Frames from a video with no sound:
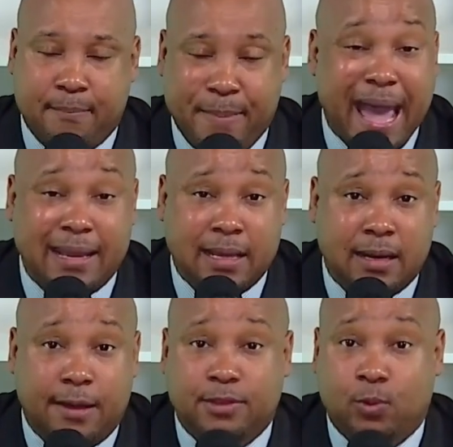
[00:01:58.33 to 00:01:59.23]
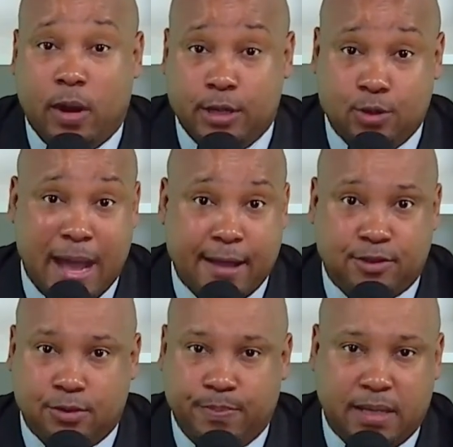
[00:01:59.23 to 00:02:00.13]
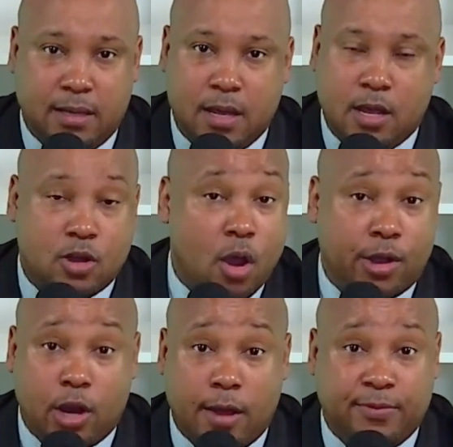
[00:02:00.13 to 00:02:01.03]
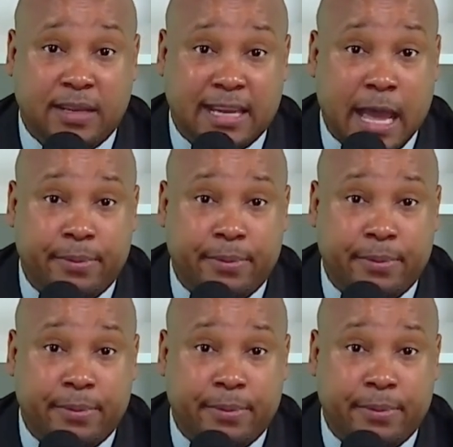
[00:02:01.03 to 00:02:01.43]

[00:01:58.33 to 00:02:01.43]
badly enough to where you have to be carted off in the